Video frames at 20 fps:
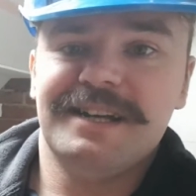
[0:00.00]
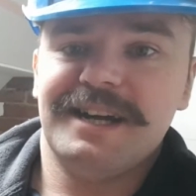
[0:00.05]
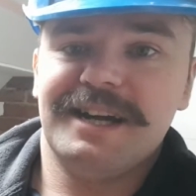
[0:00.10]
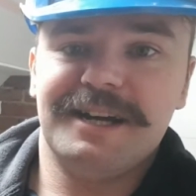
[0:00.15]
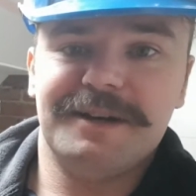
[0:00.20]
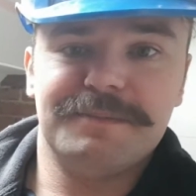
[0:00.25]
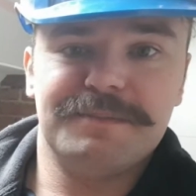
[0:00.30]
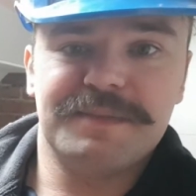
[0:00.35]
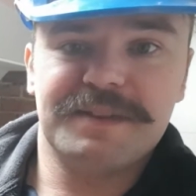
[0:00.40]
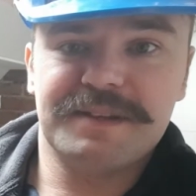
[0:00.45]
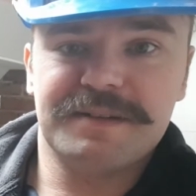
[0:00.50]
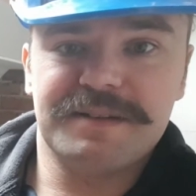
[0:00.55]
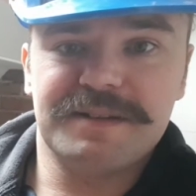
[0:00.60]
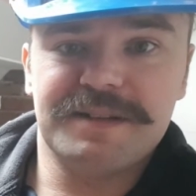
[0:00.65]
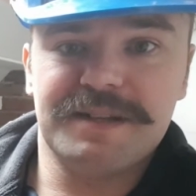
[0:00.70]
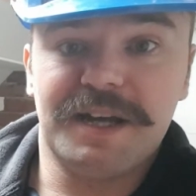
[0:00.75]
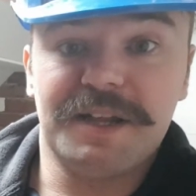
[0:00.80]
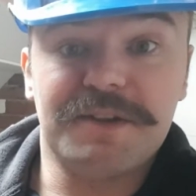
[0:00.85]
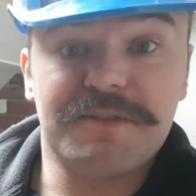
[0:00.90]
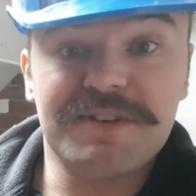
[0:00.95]
And
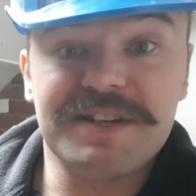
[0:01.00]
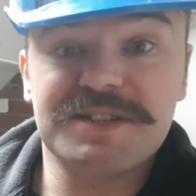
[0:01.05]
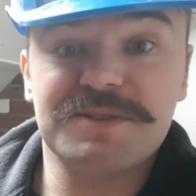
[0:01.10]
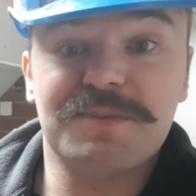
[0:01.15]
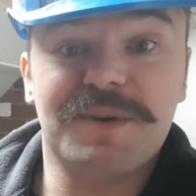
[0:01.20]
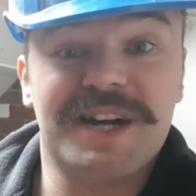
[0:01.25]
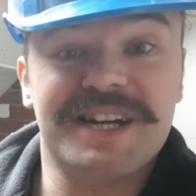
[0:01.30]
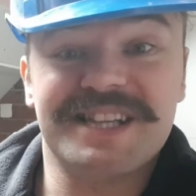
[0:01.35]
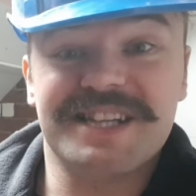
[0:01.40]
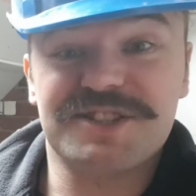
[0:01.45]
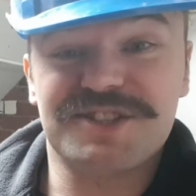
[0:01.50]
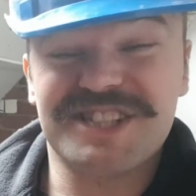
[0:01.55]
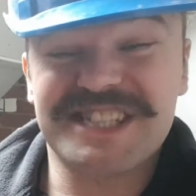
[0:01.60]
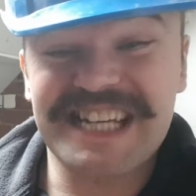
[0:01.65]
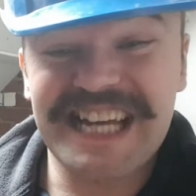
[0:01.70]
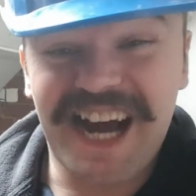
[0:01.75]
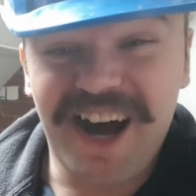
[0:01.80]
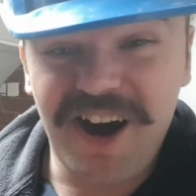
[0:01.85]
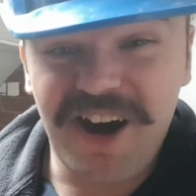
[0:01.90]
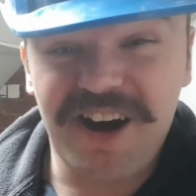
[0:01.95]
the reason why, there
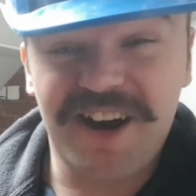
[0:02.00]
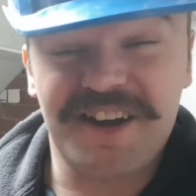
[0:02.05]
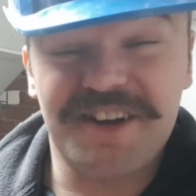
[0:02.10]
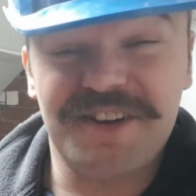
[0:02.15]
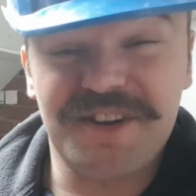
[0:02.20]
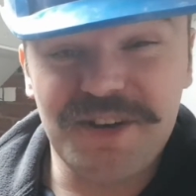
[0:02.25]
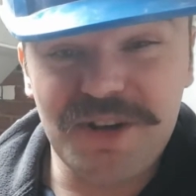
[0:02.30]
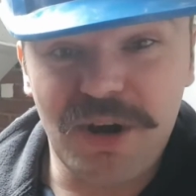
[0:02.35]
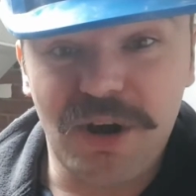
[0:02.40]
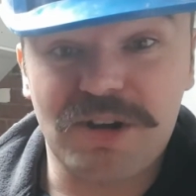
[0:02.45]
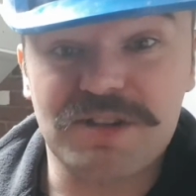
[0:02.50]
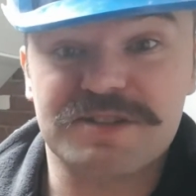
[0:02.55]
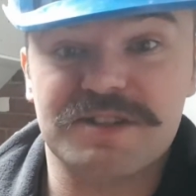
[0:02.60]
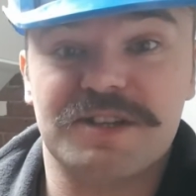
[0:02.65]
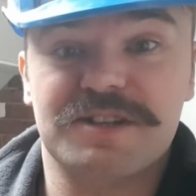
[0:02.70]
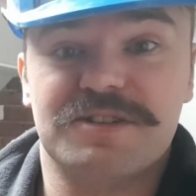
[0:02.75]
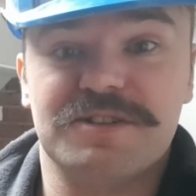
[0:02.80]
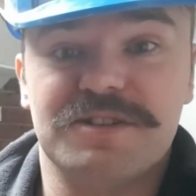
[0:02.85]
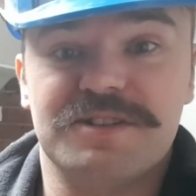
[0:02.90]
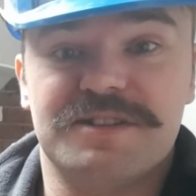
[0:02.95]

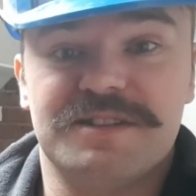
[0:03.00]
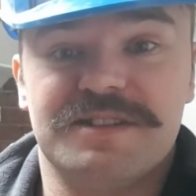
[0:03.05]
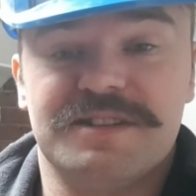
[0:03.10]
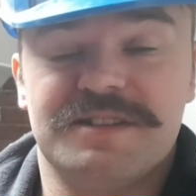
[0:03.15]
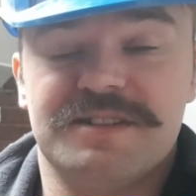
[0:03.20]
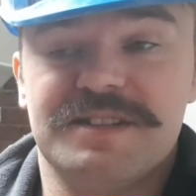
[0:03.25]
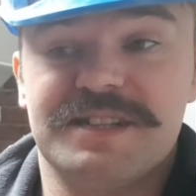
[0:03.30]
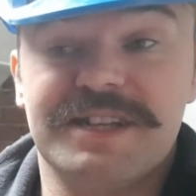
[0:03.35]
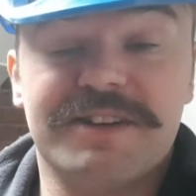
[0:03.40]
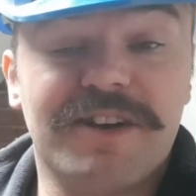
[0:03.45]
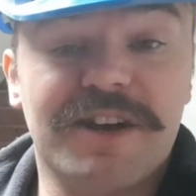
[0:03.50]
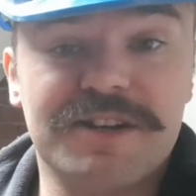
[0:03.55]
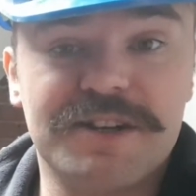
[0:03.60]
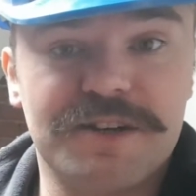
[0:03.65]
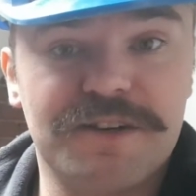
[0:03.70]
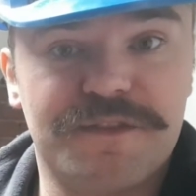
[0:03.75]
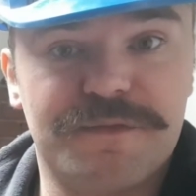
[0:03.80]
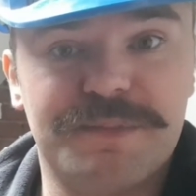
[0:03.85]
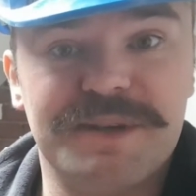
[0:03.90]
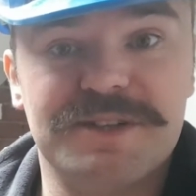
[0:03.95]
aren't
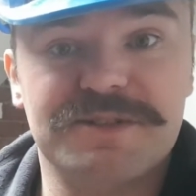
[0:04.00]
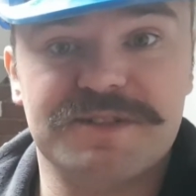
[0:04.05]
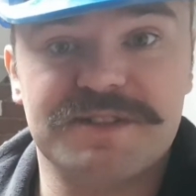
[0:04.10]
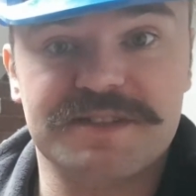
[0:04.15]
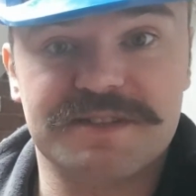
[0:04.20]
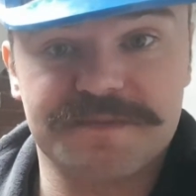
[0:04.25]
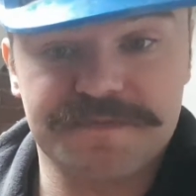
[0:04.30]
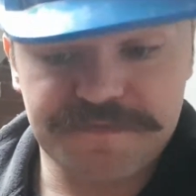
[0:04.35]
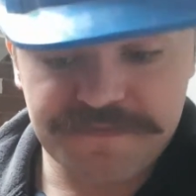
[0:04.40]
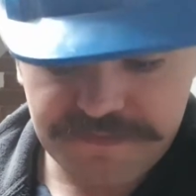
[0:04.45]
enough builders